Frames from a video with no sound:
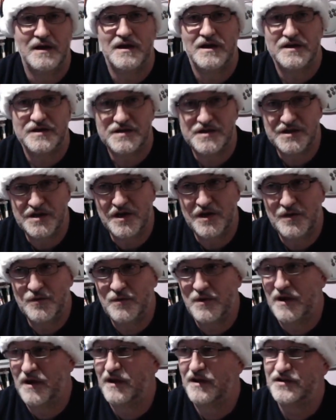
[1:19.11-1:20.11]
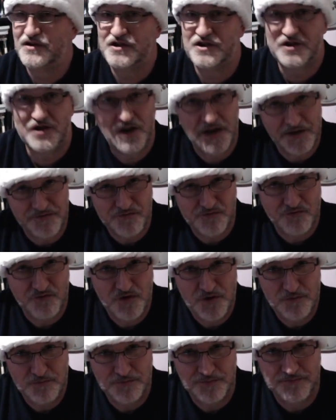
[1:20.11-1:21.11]
So she's got to have a
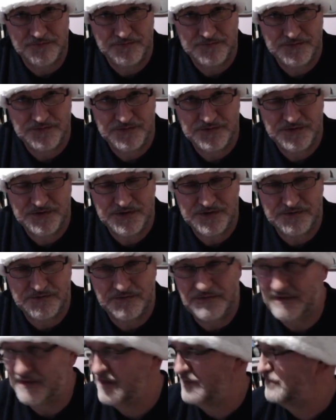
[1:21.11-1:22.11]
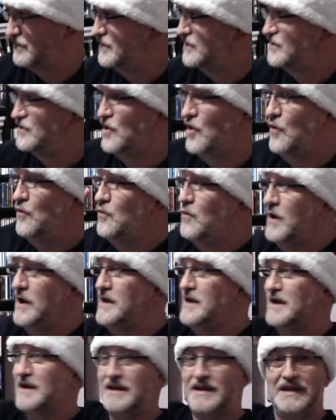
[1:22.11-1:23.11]
room. Now, there's no way
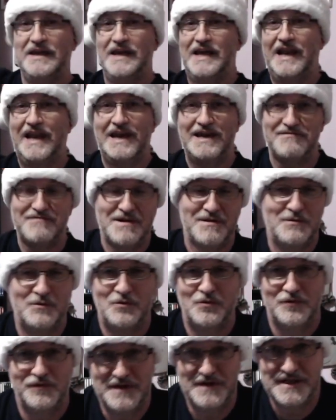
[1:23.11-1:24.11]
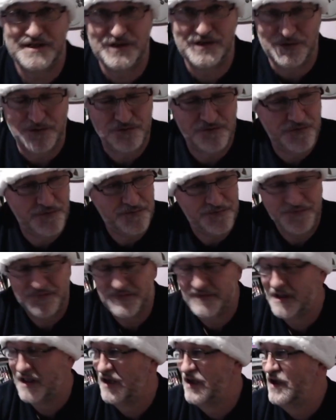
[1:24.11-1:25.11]
I can clear out all this stuff.
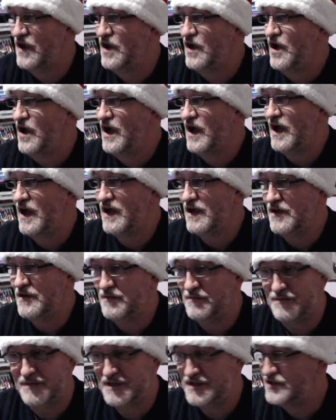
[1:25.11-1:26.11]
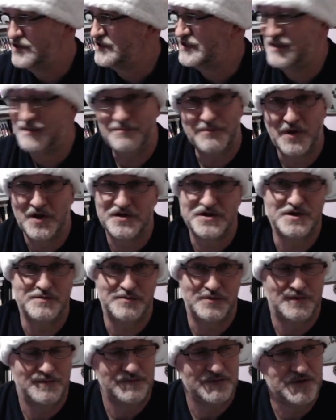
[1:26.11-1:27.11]
It's just
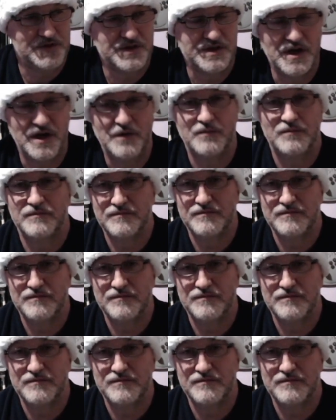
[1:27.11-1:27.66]
impossible. So